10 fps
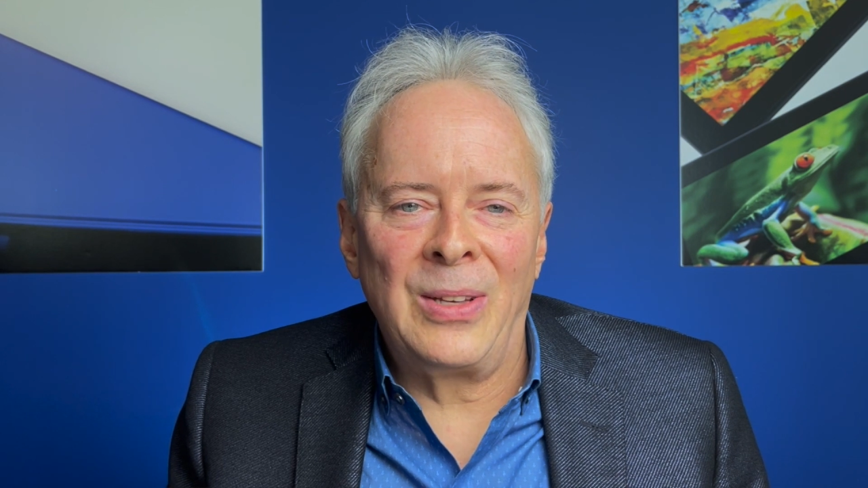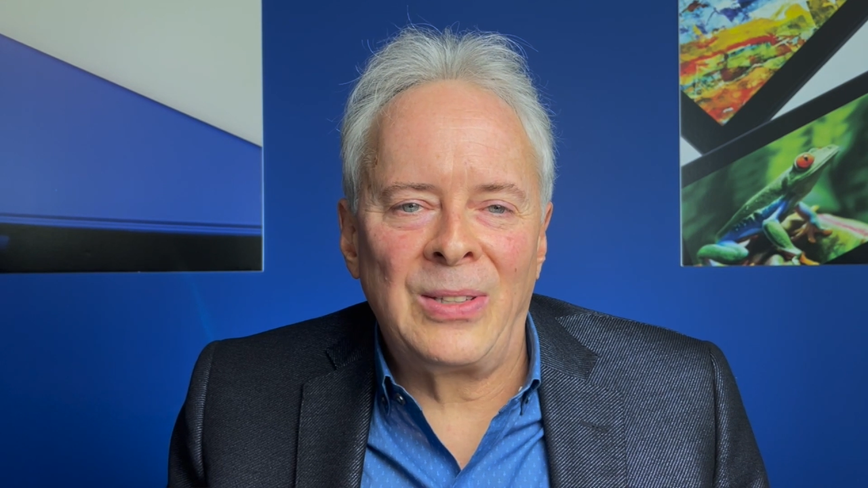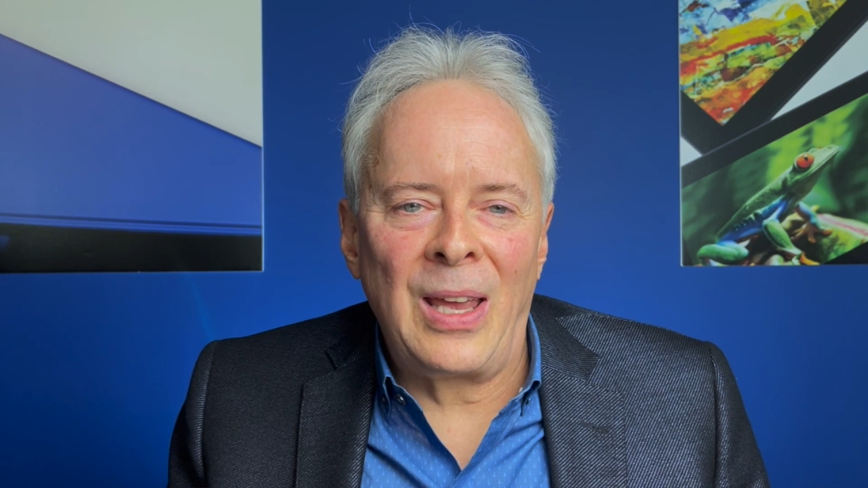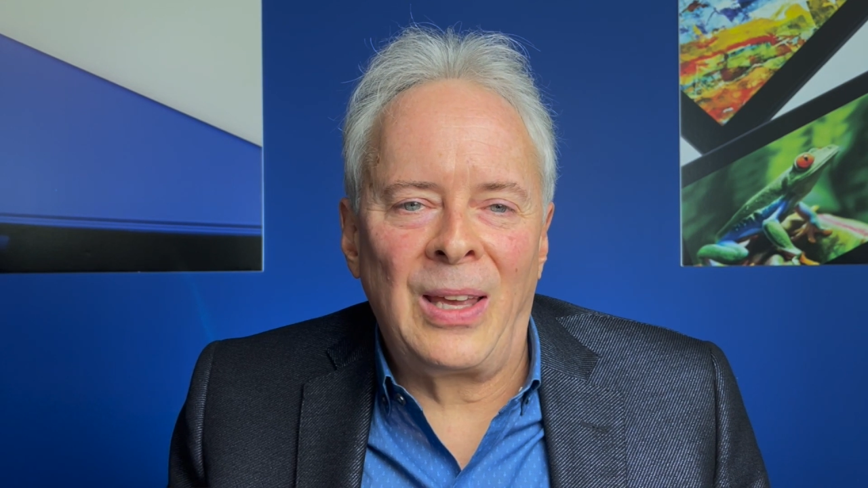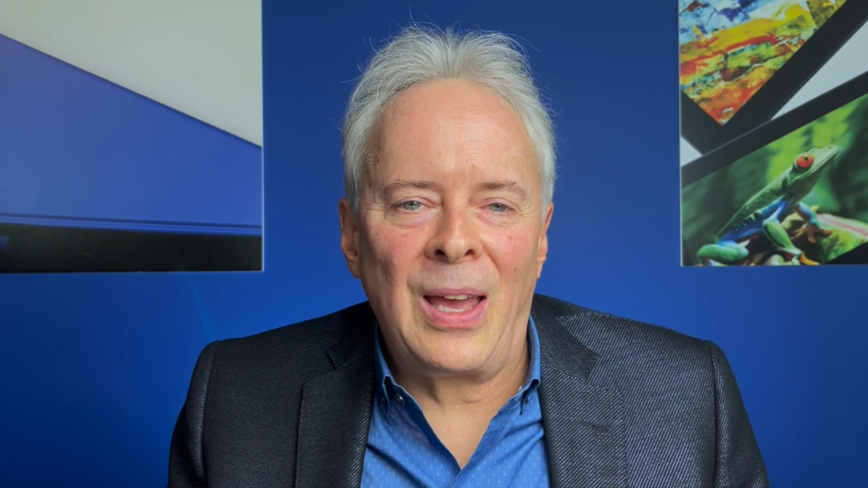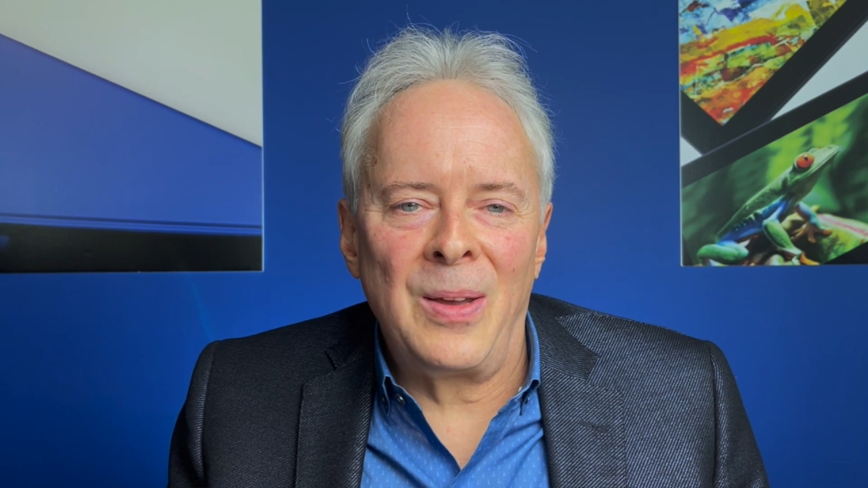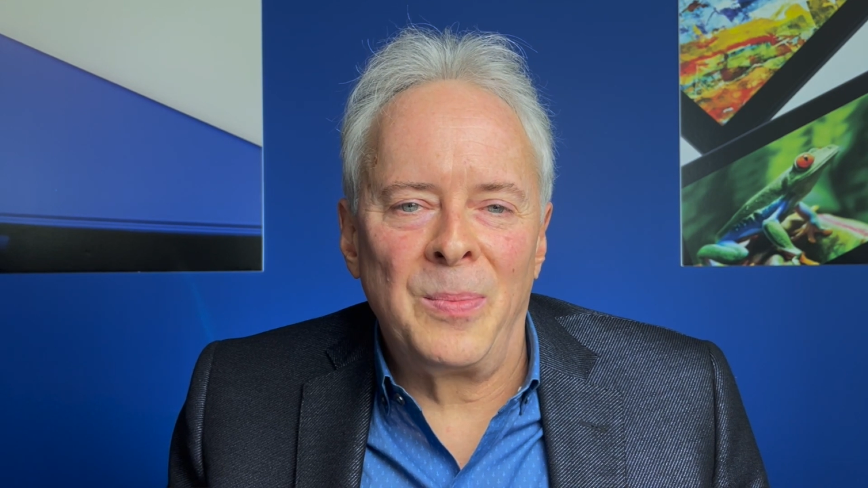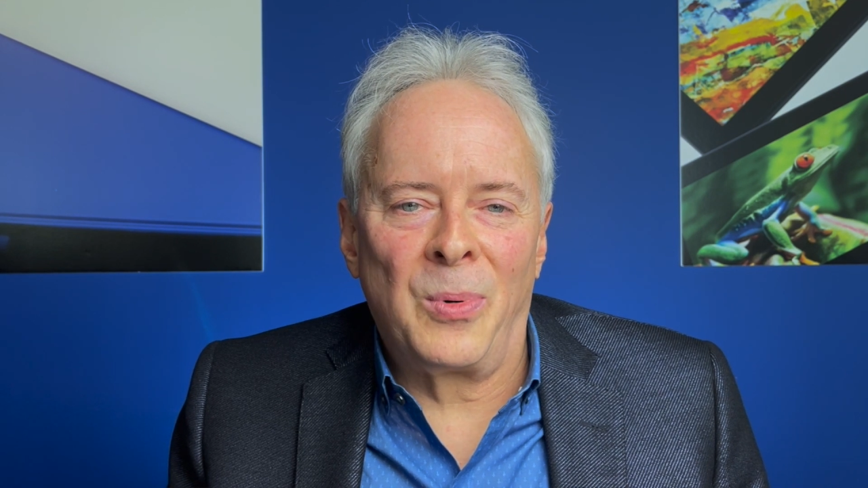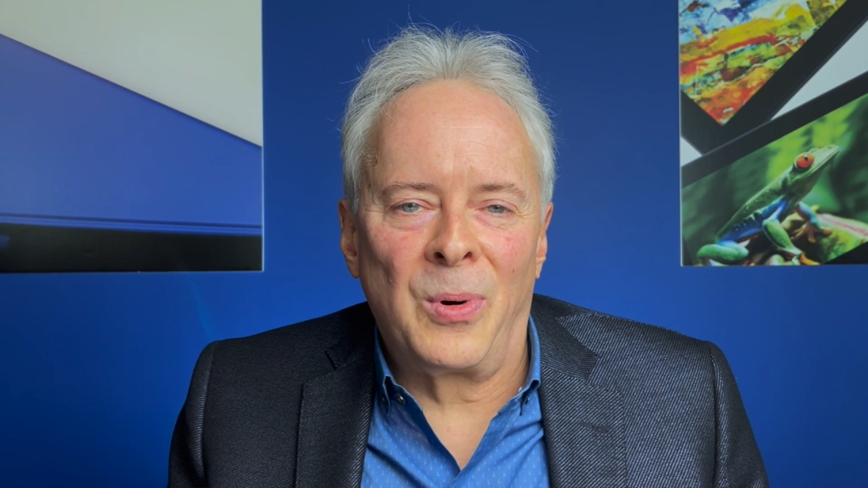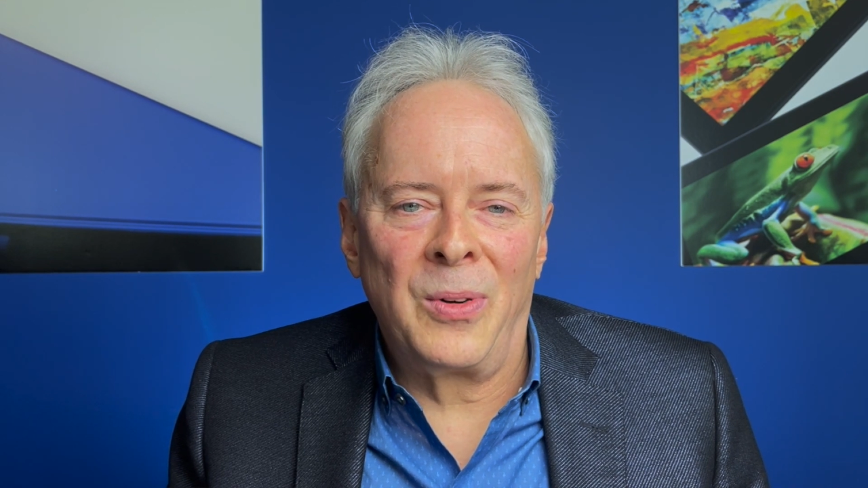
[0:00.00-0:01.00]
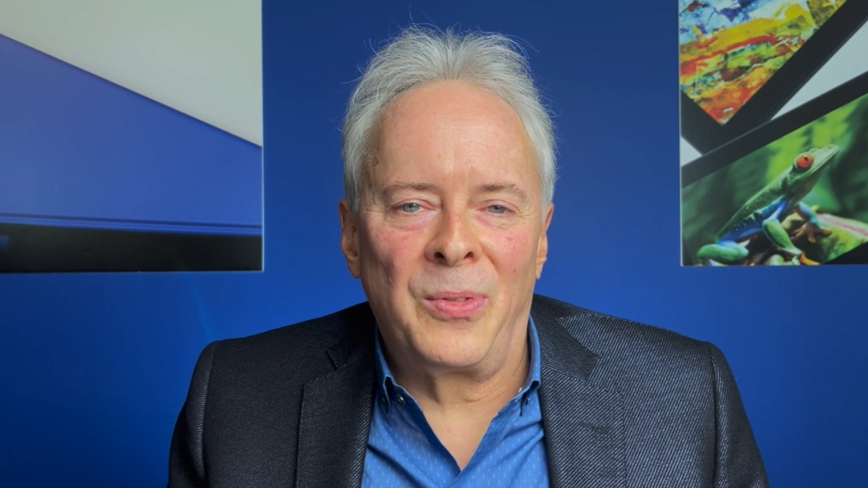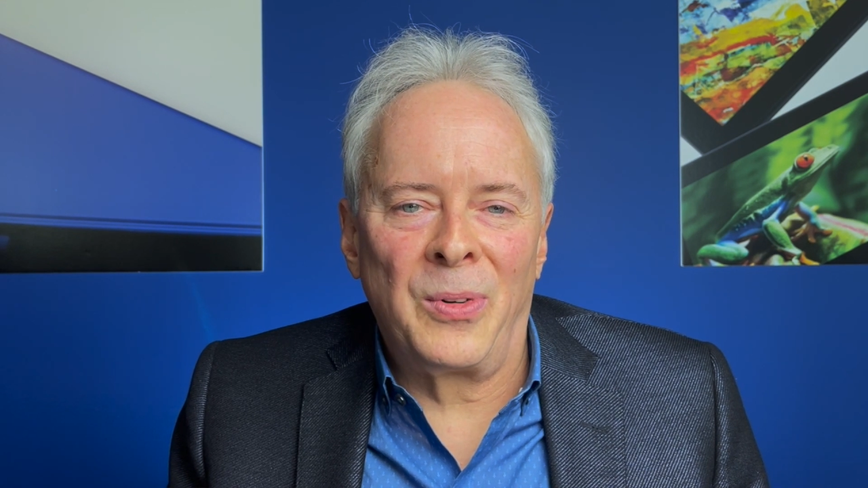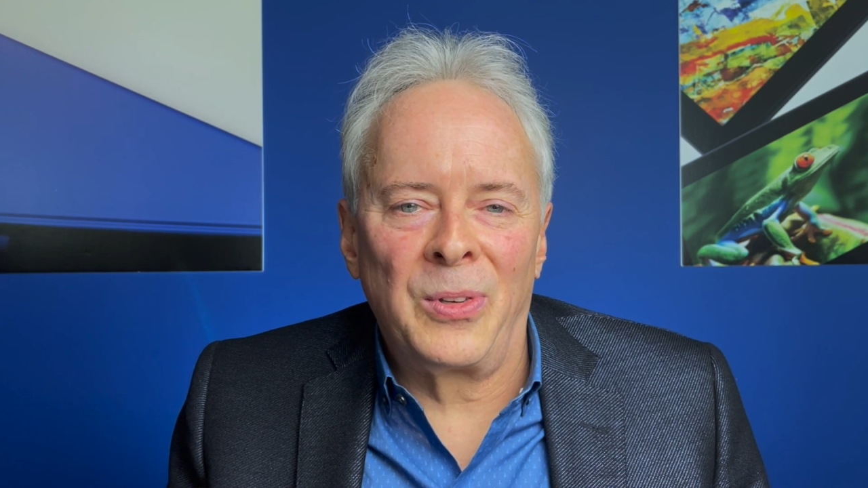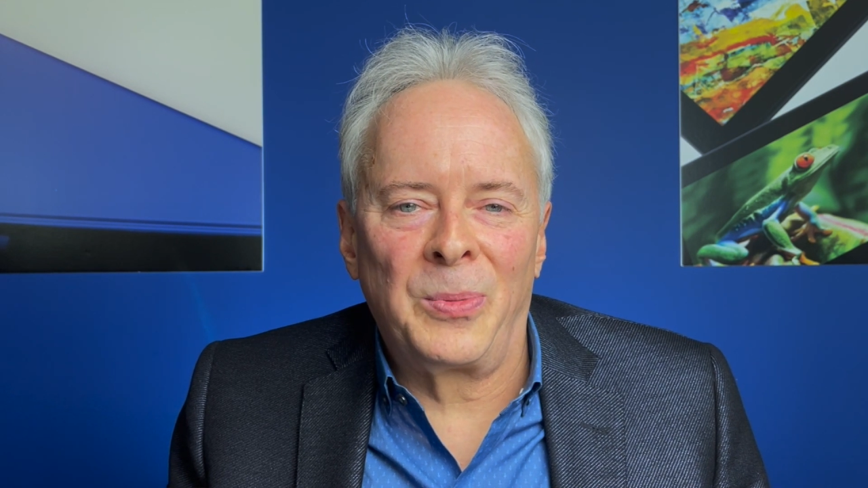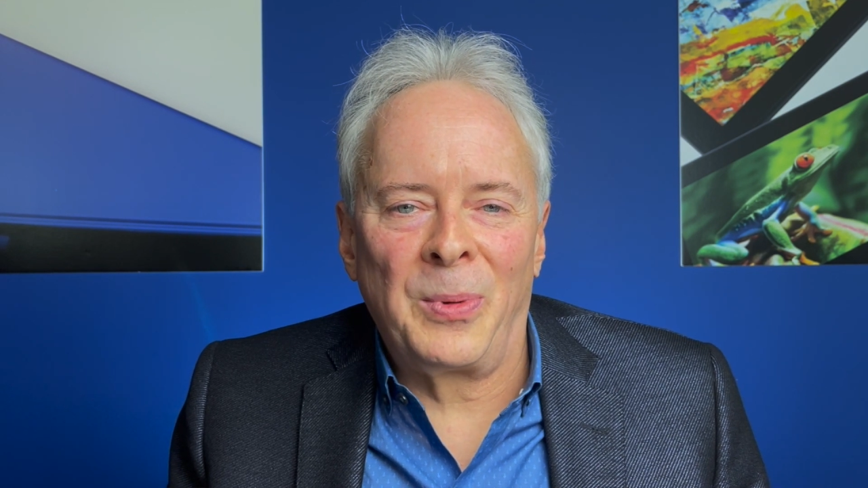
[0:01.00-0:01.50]
is 8K important
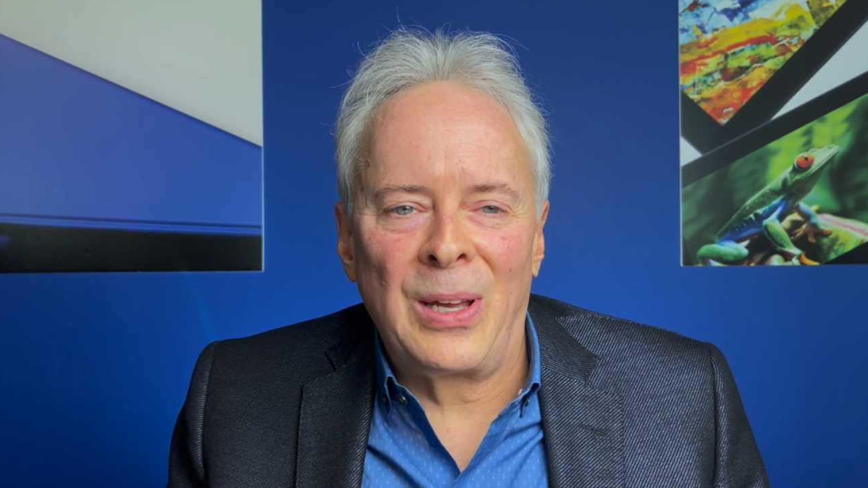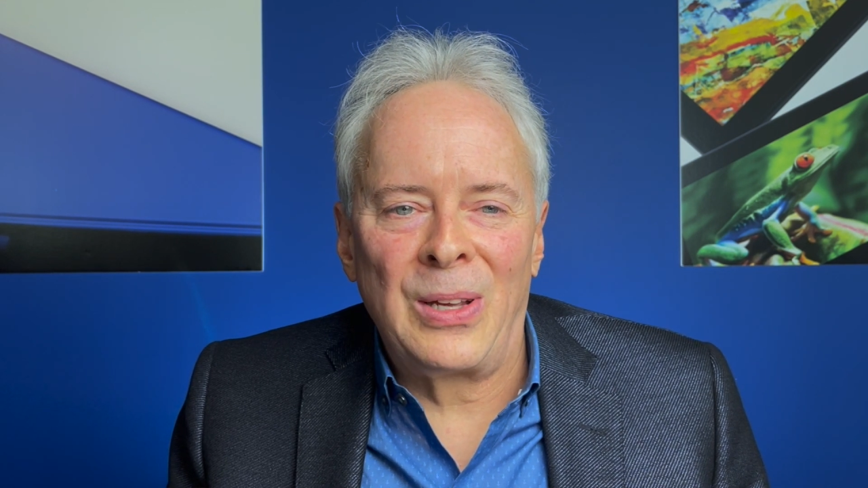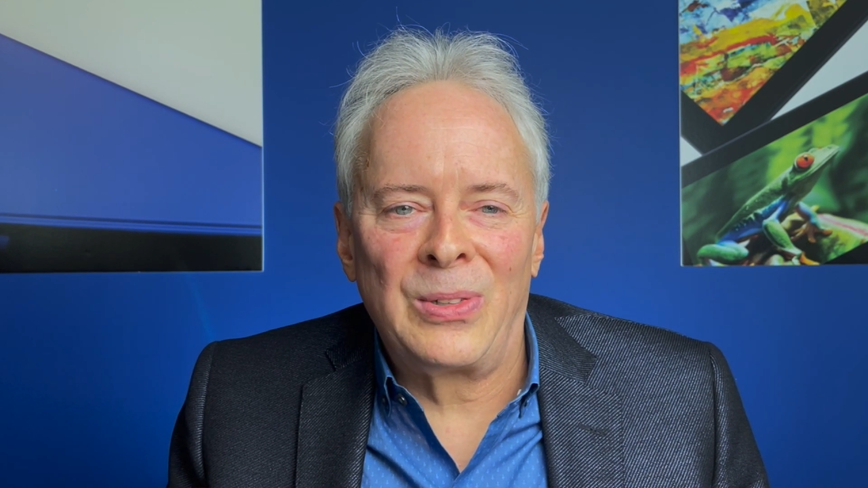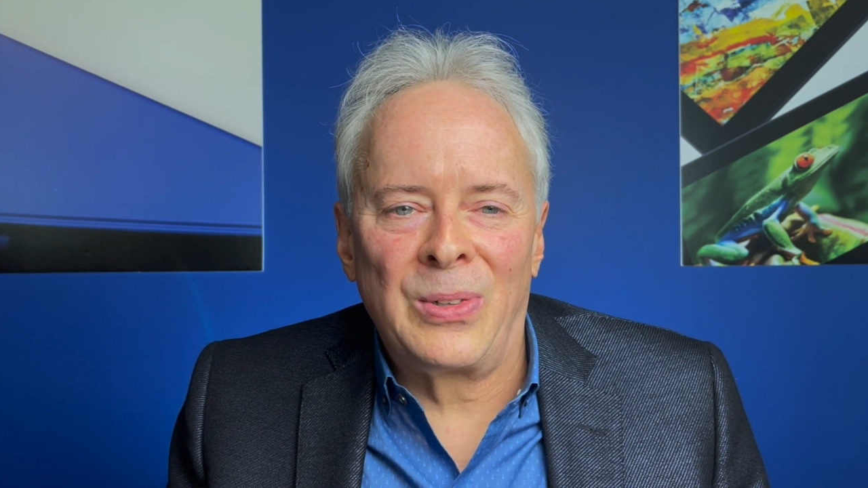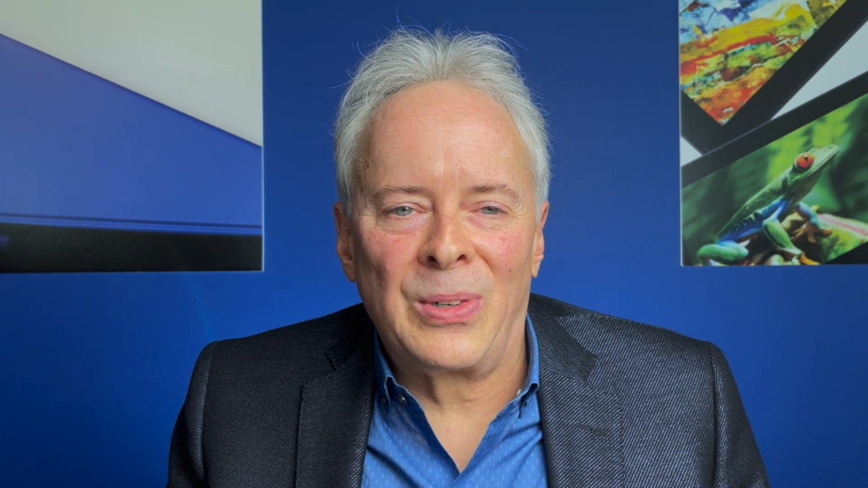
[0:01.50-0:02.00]
for displays,